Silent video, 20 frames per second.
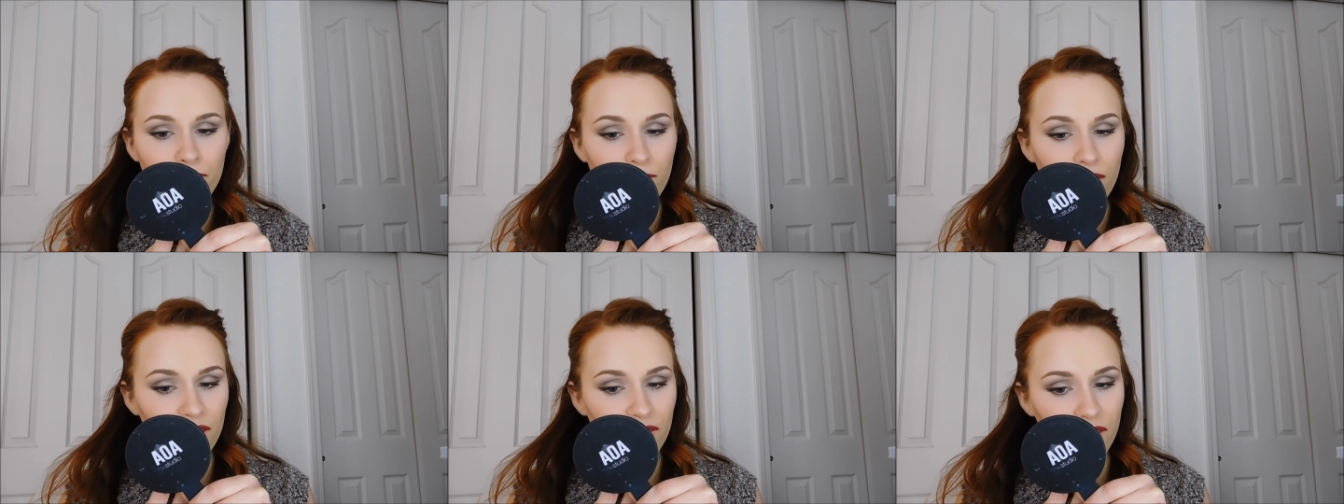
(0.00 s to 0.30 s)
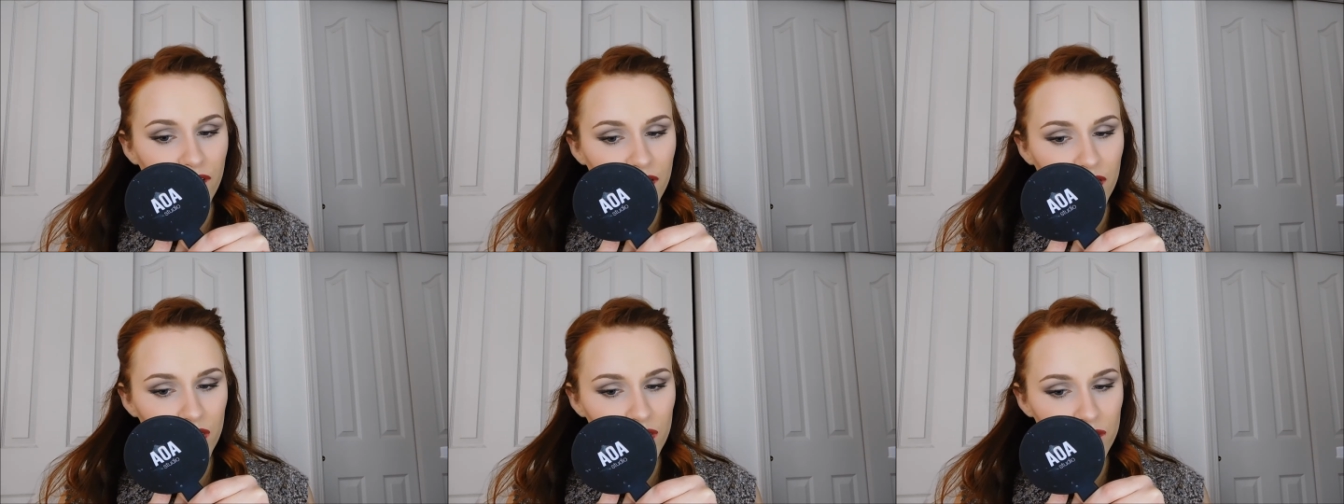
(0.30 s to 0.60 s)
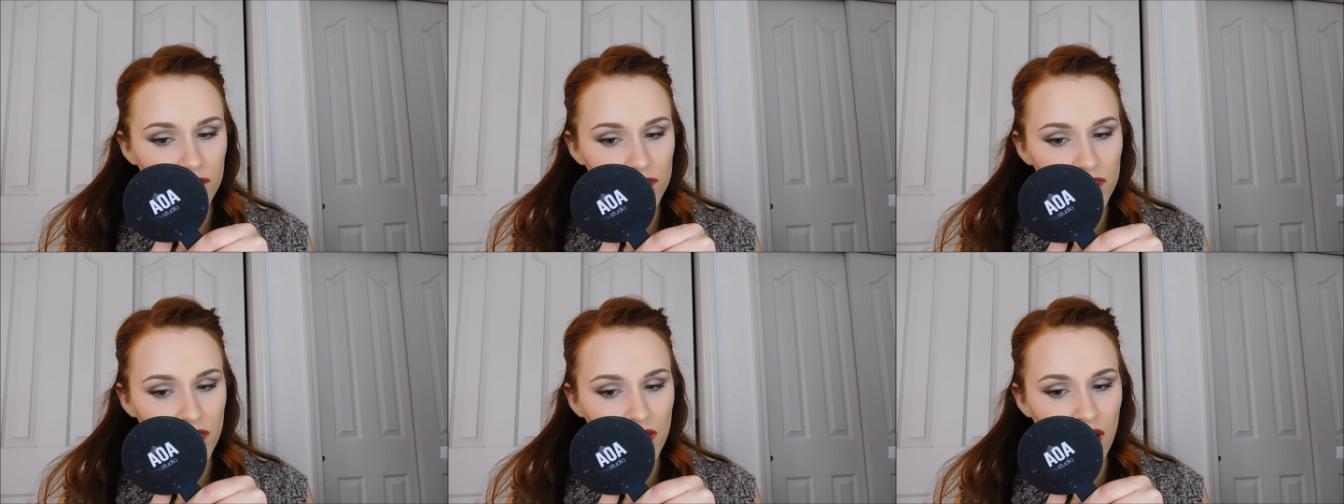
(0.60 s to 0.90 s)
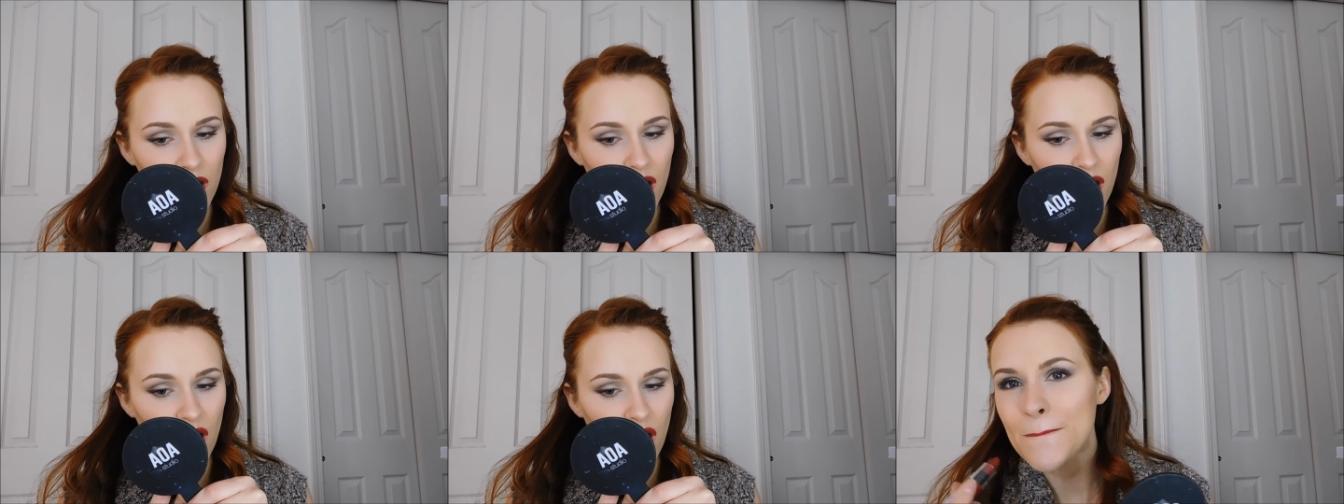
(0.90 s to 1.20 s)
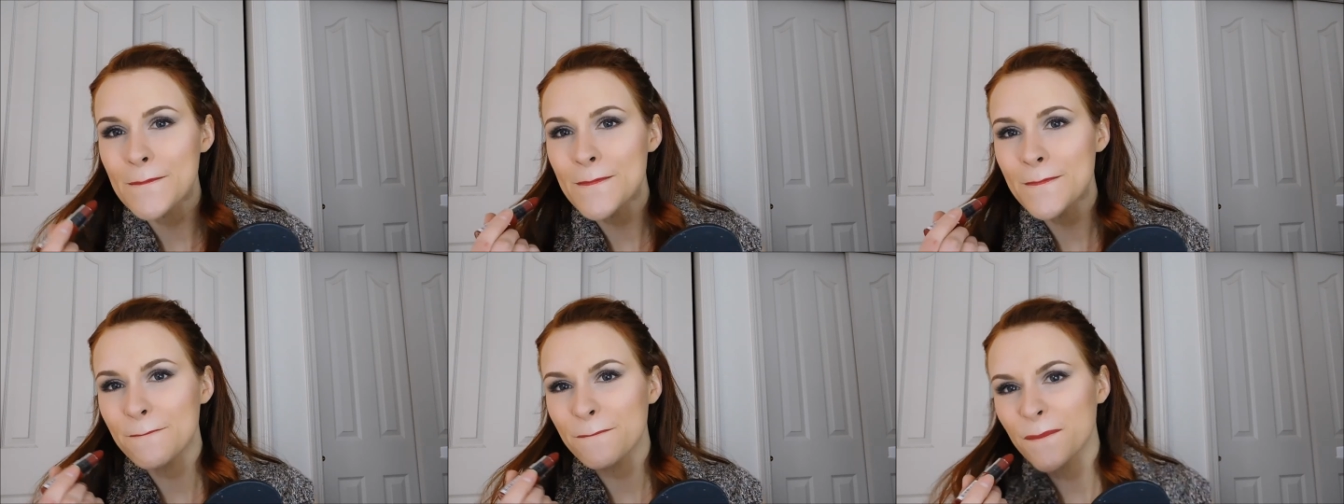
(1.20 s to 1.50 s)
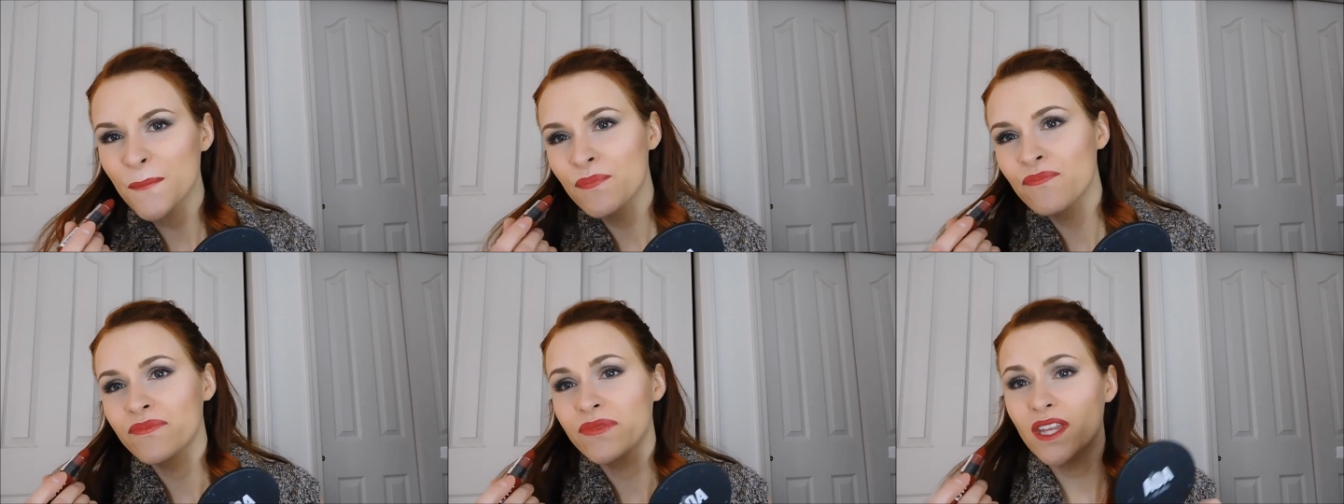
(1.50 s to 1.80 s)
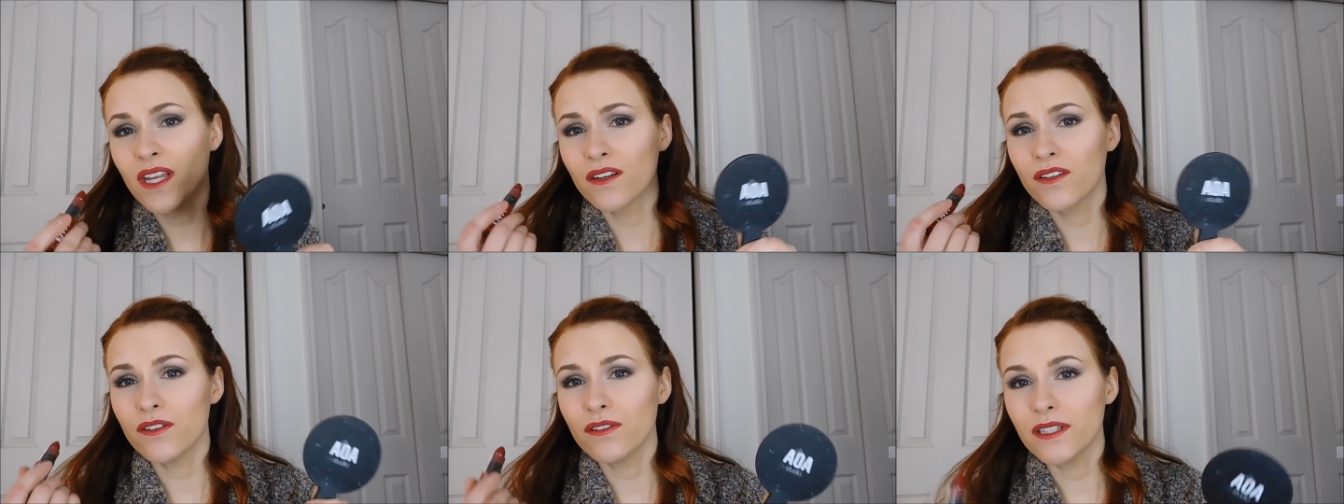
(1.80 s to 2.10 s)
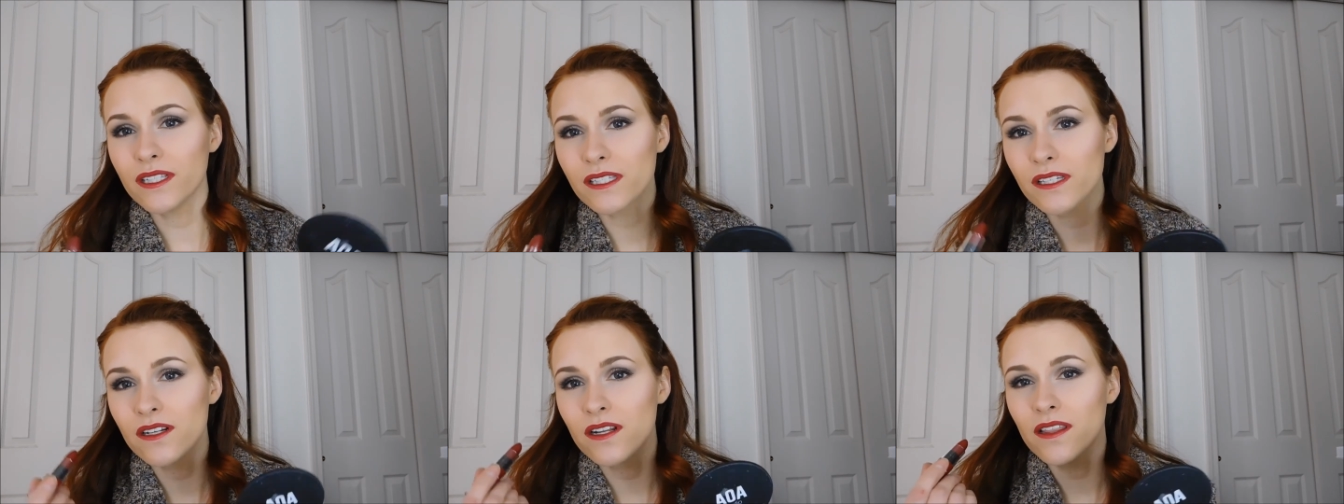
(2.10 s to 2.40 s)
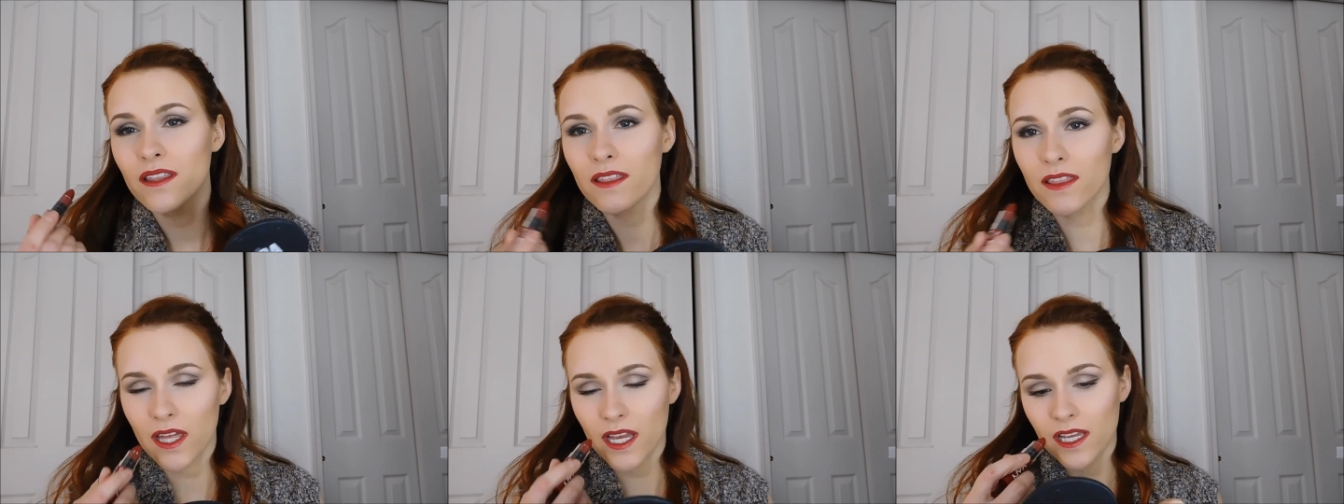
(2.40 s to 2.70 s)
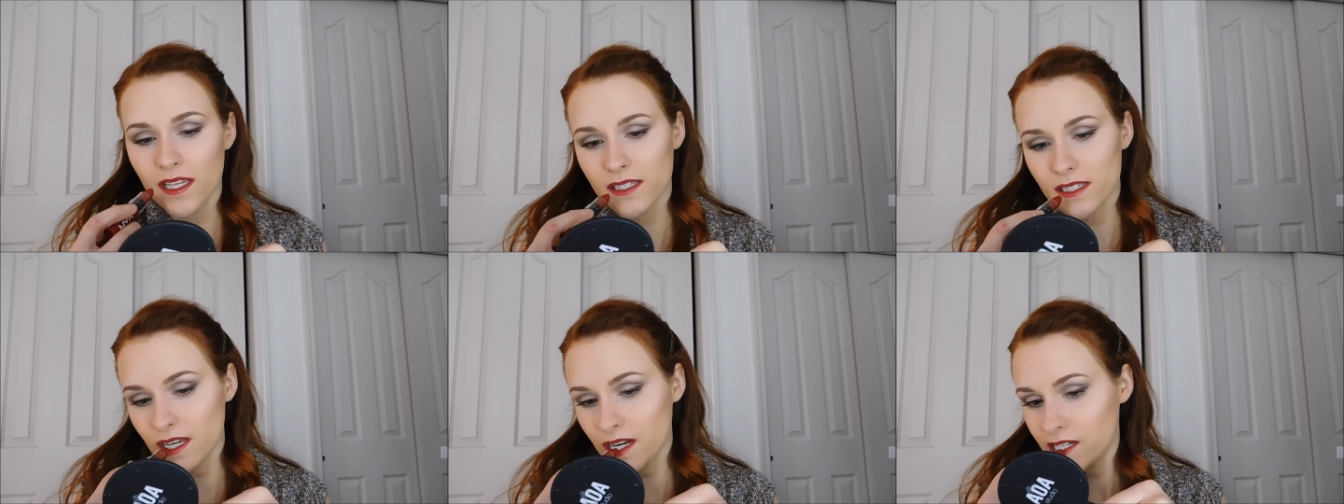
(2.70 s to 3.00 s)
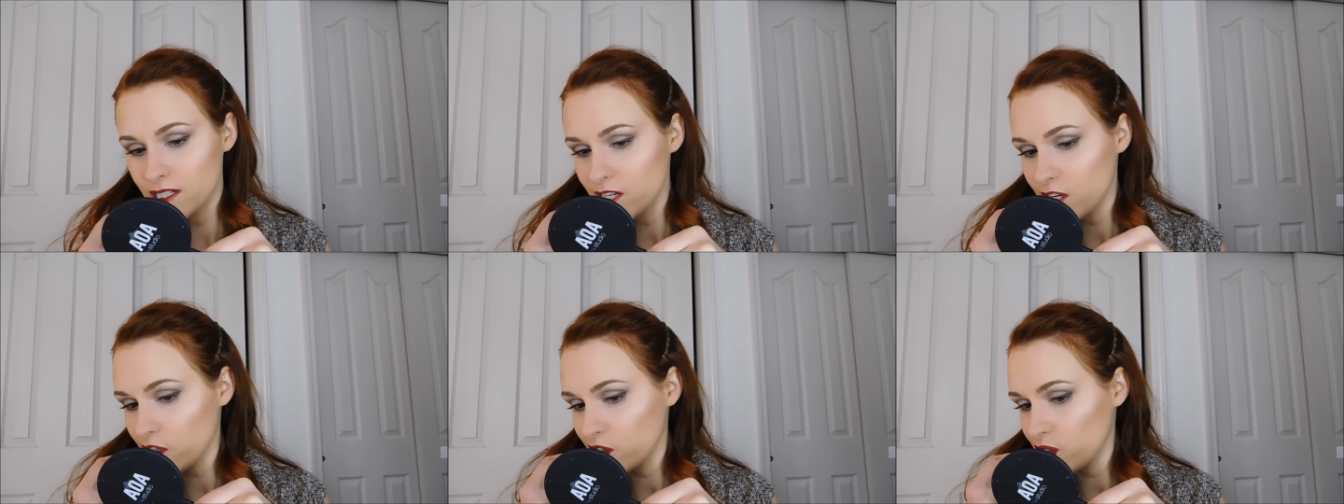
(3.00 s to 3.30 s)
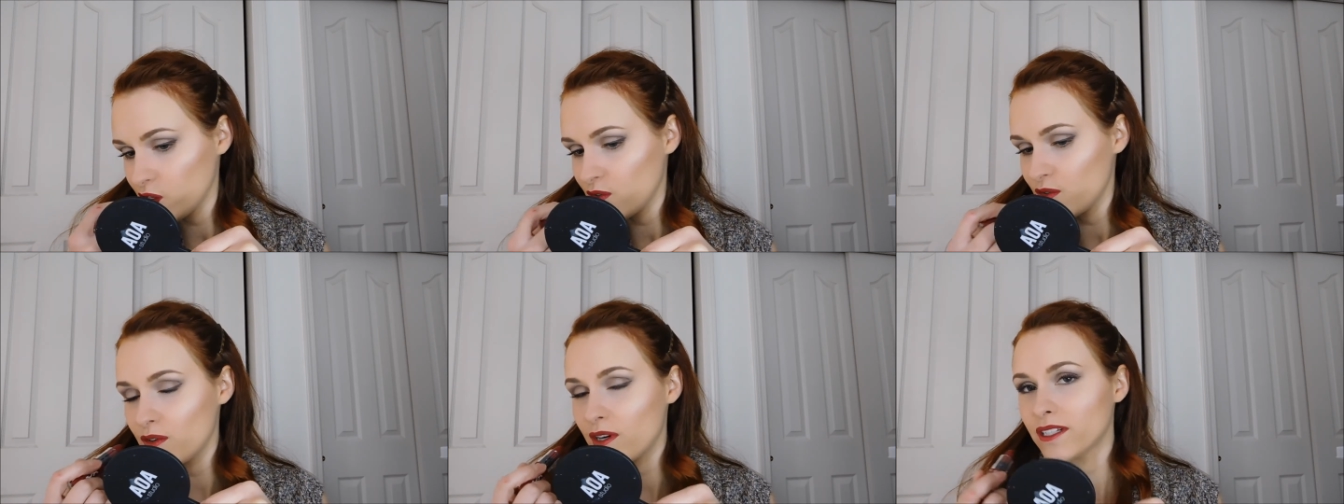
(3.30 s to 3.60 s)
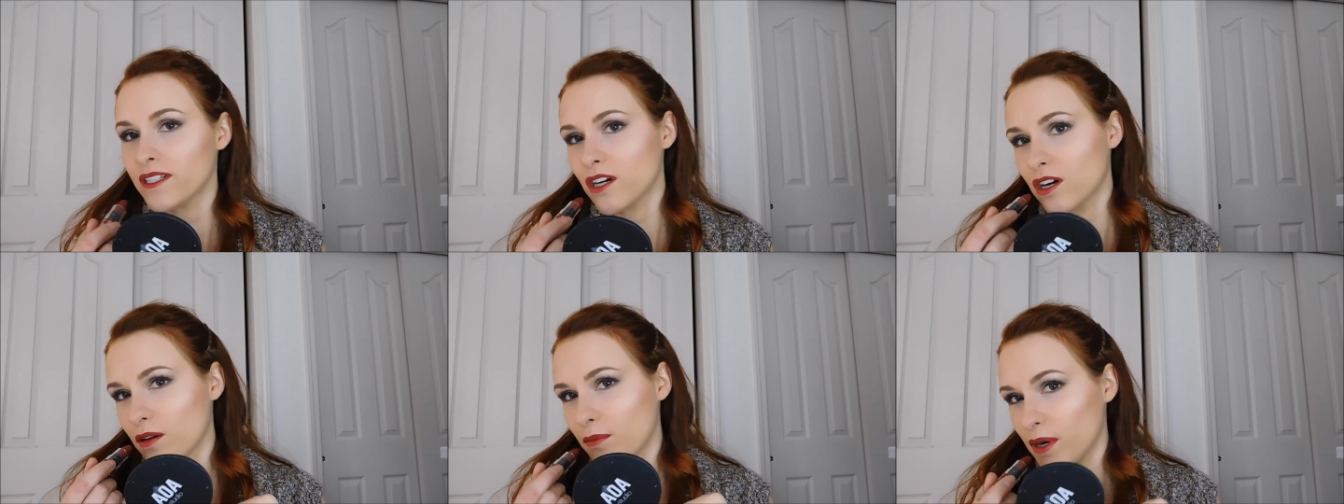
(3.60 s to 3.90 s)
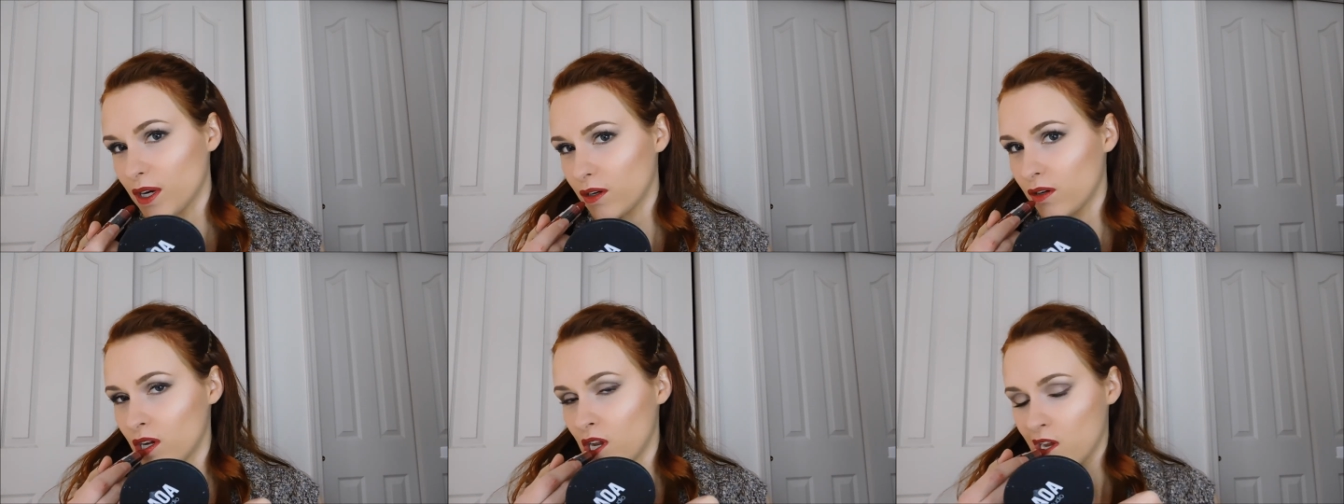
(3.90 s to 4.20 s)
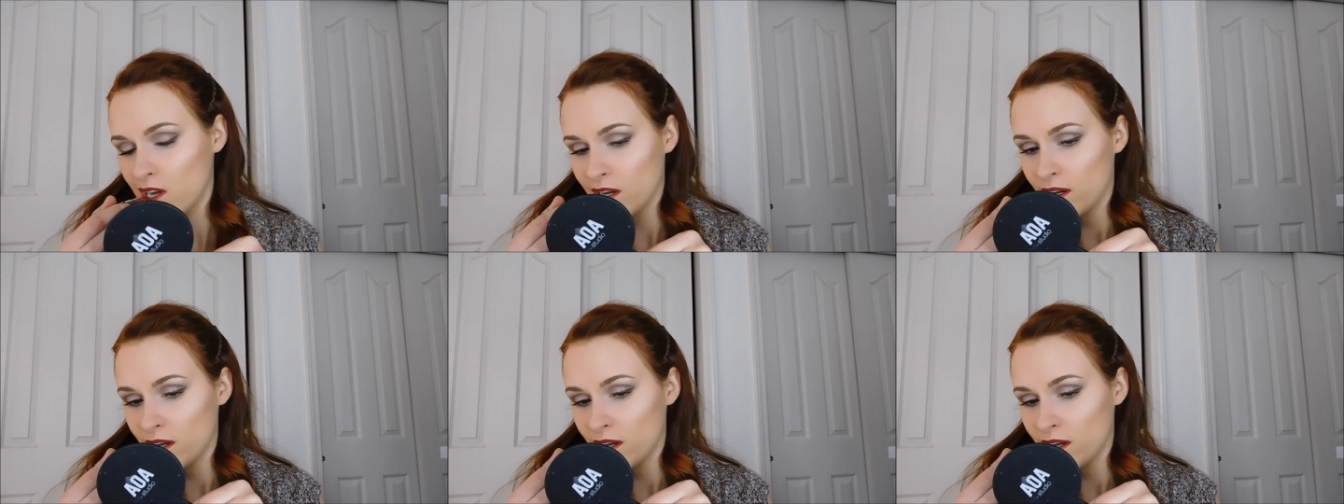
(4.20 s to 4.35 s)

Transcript: my videos, you listen to the things I tell you, I talk about